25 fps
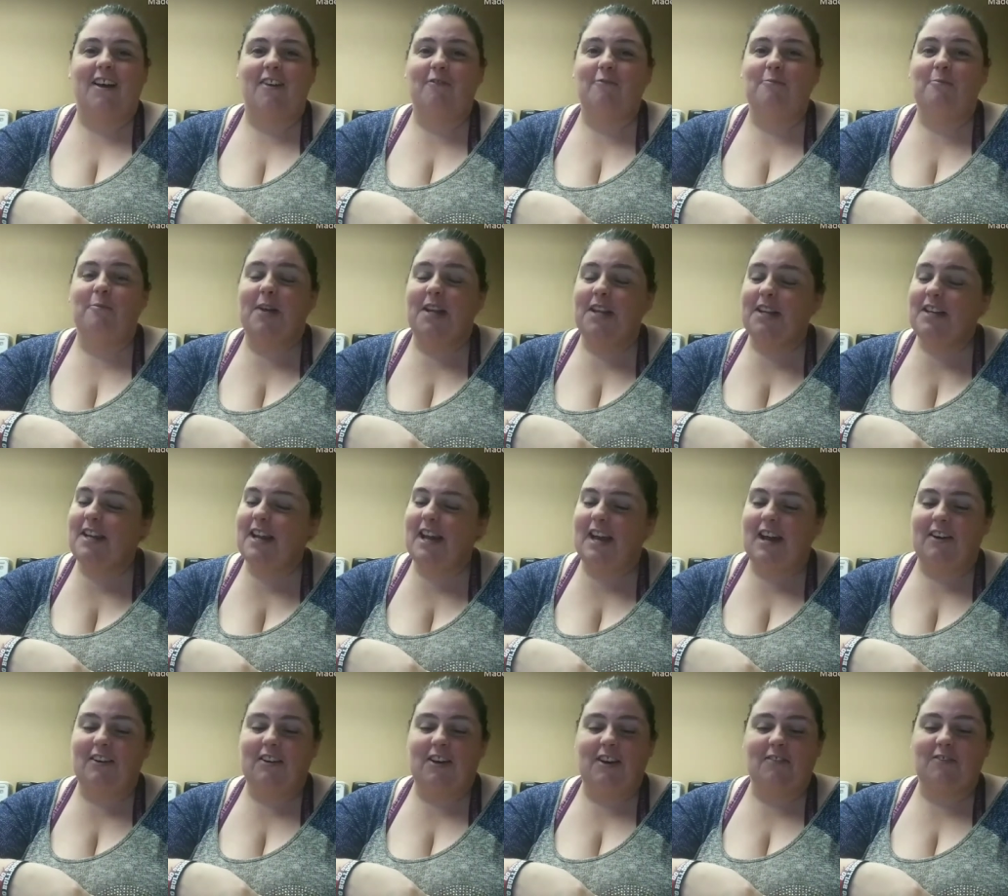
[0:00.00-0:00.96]
I've been
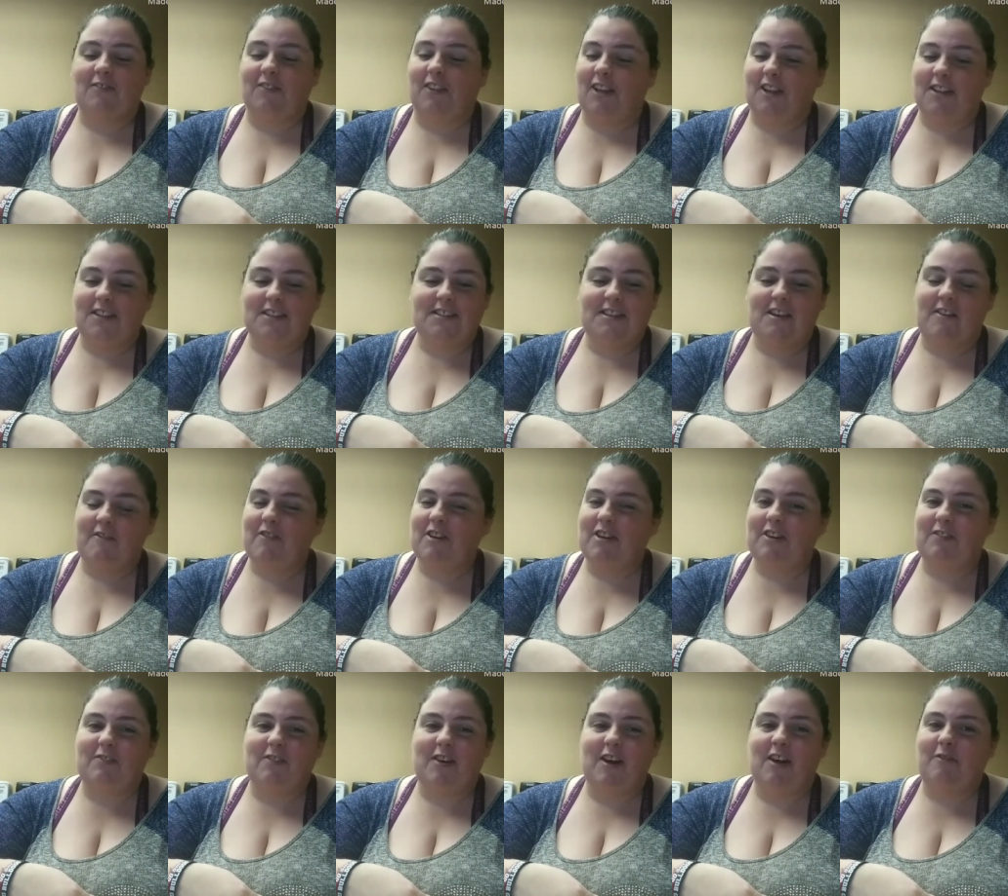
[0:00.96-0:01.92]
down. I've lost
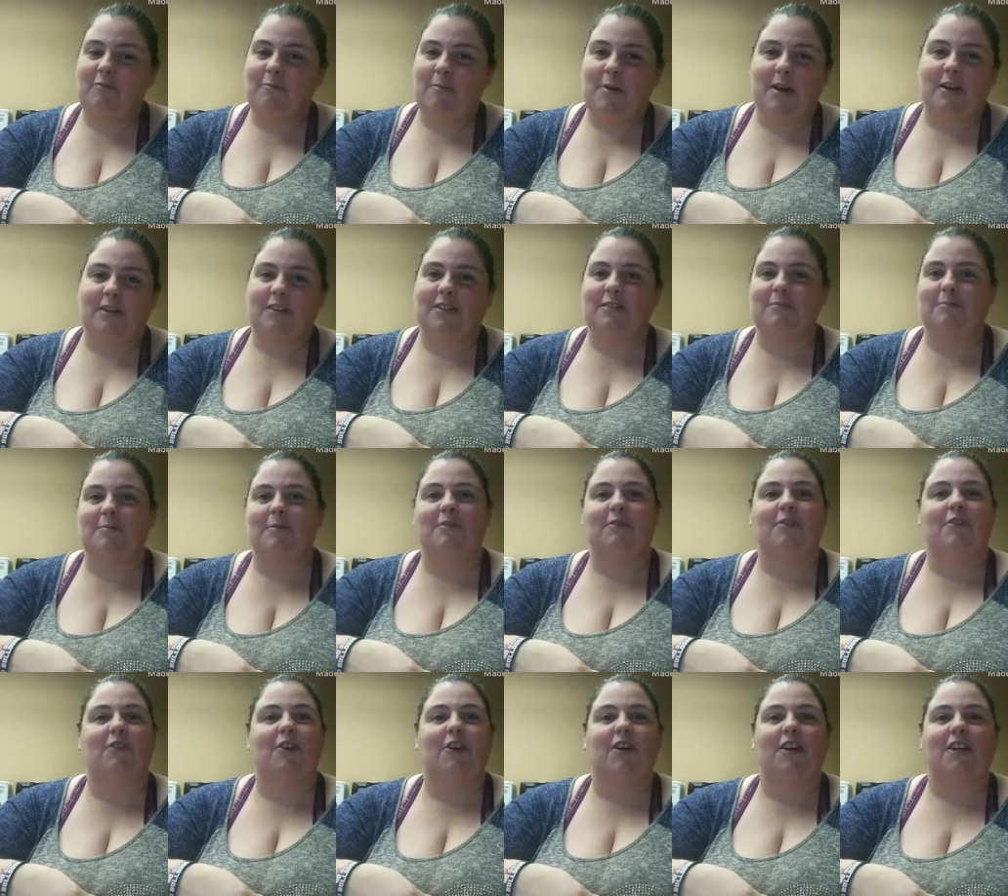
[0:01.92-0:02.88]
75 pounds
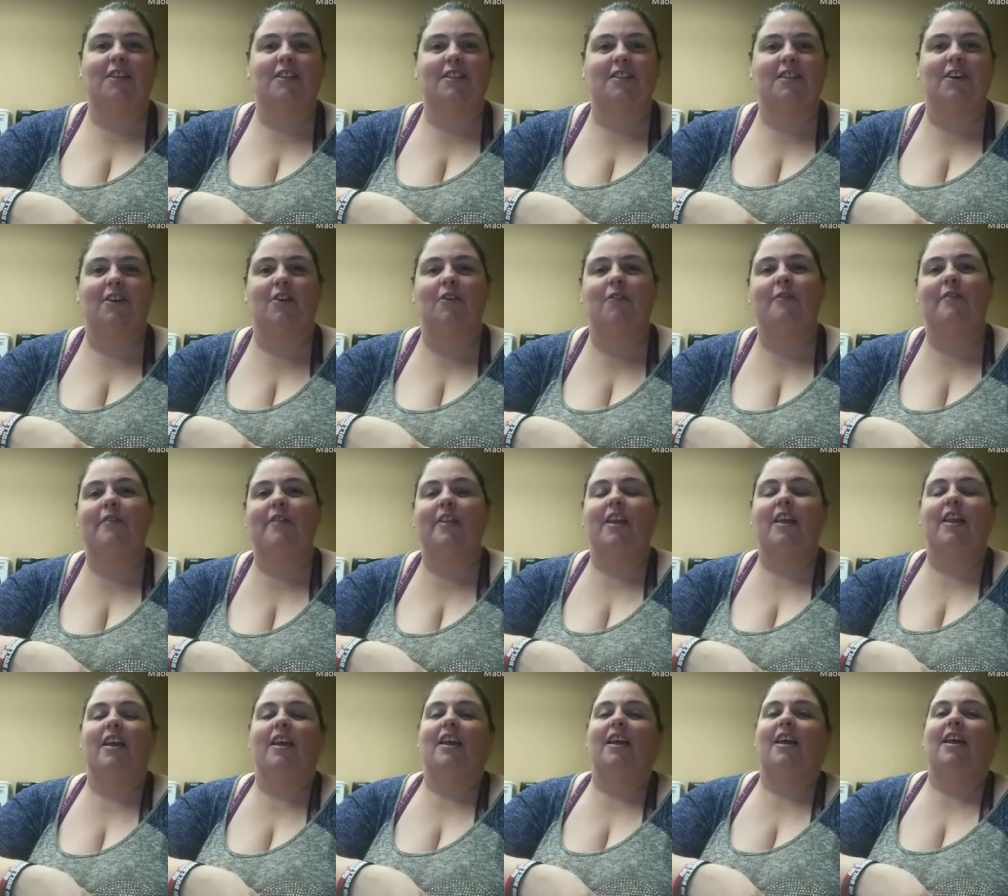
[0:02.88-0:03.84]
before. So
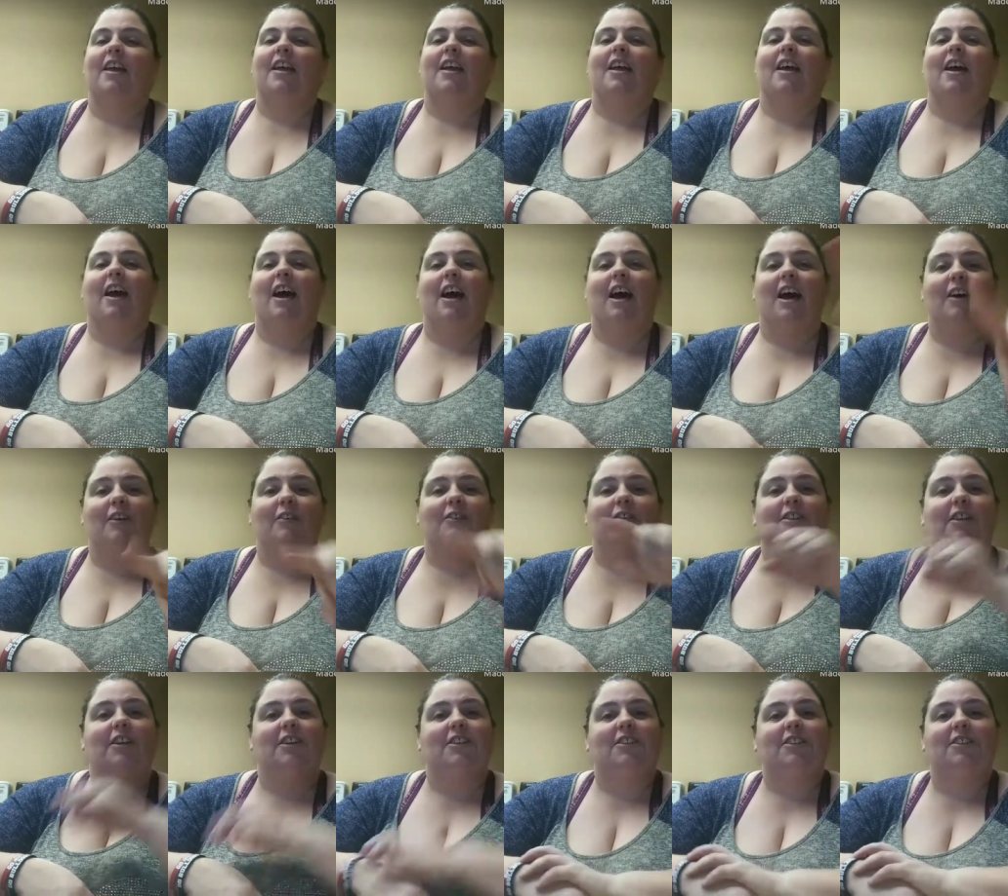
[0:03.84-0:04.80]
I will
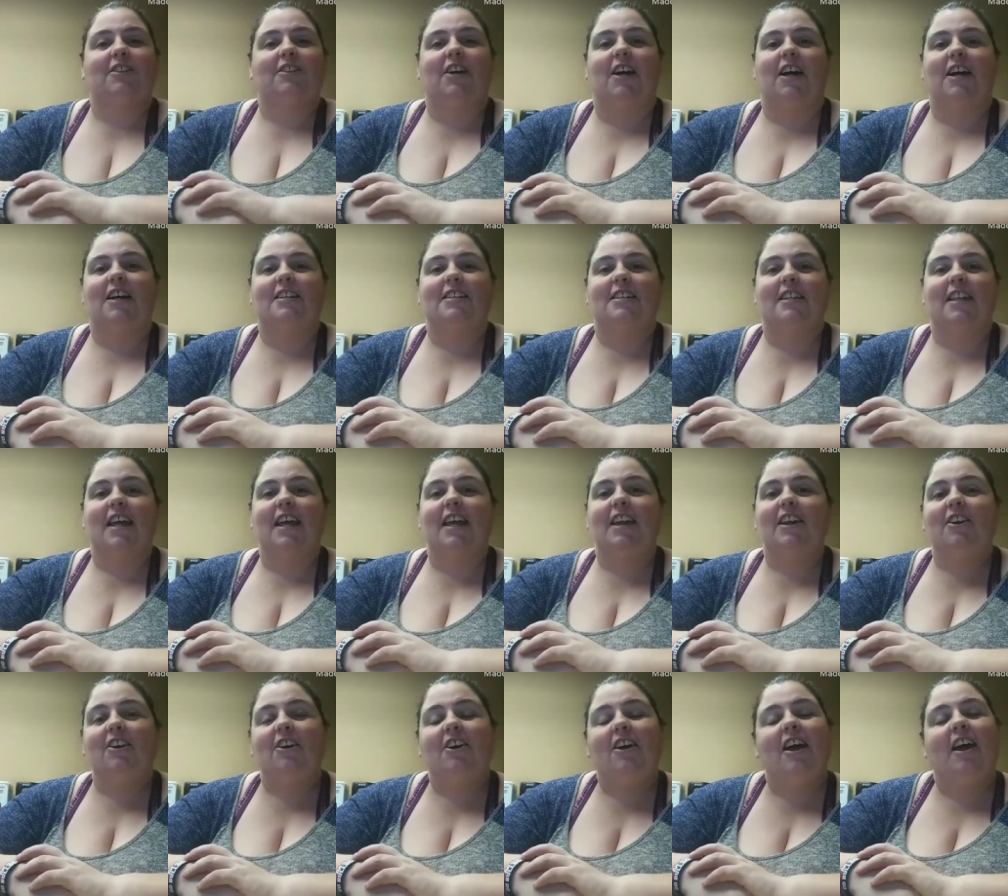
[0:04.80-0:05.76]
talk to you guys
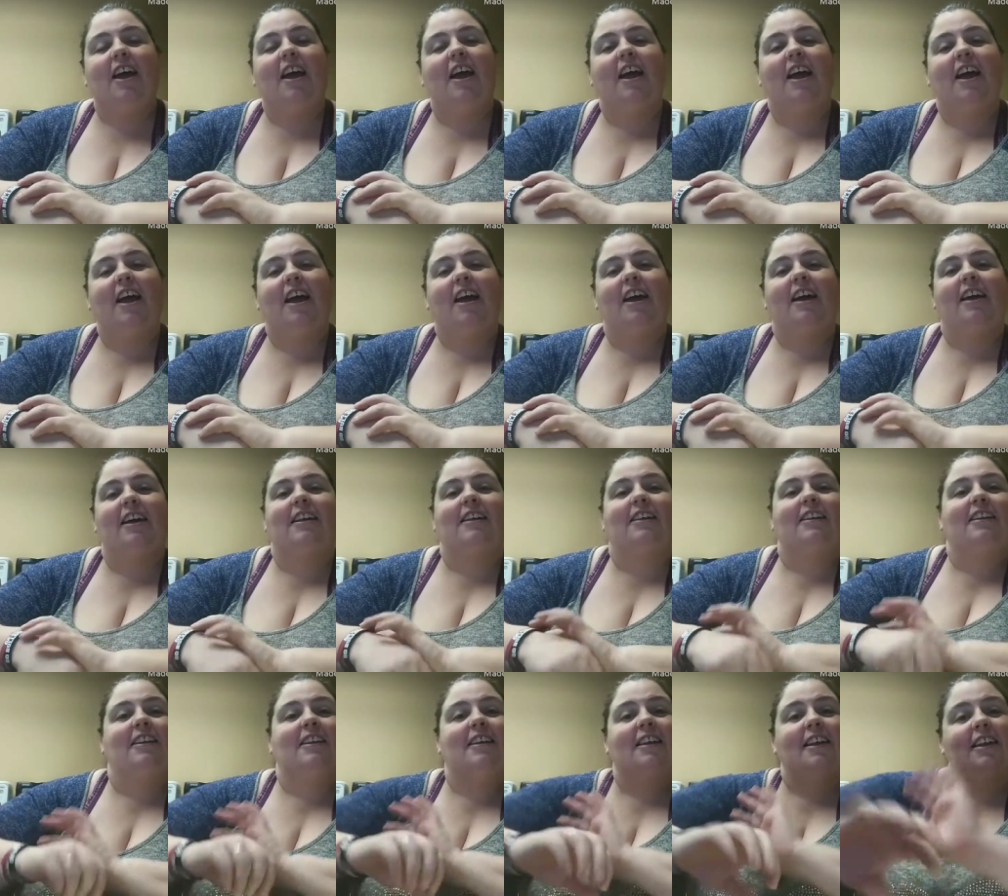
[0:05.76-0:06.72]
later.
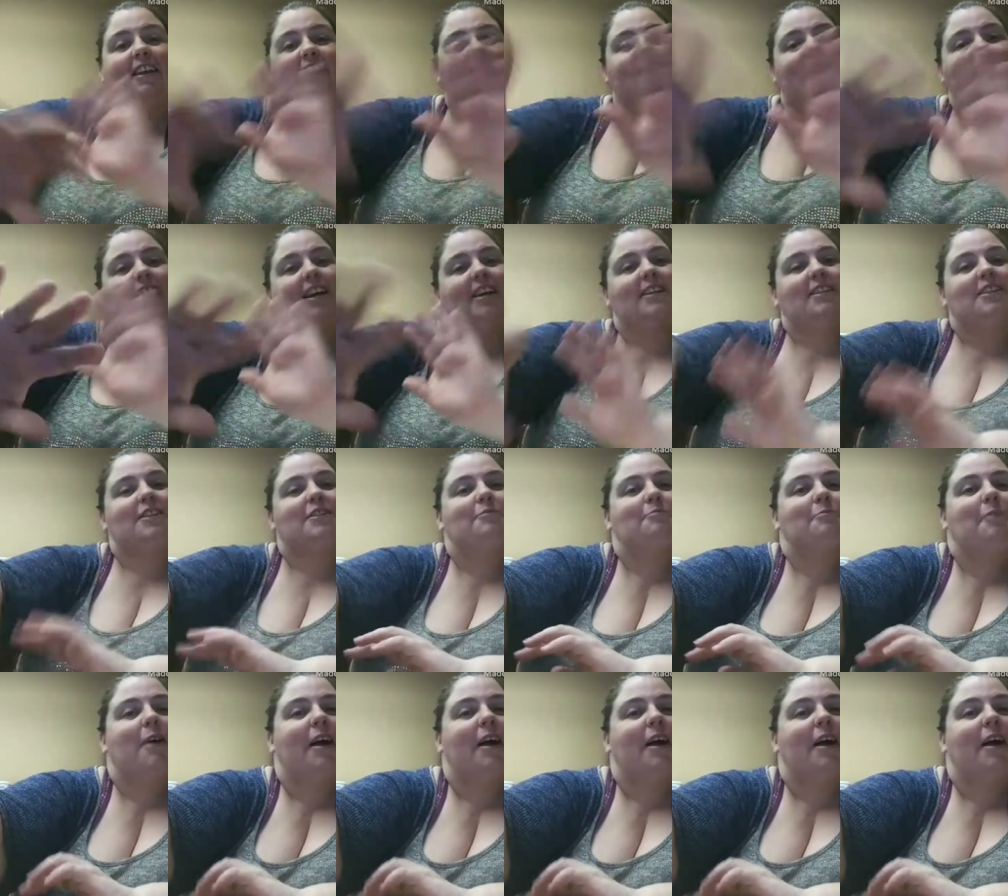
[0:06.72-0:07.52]
And Thanks.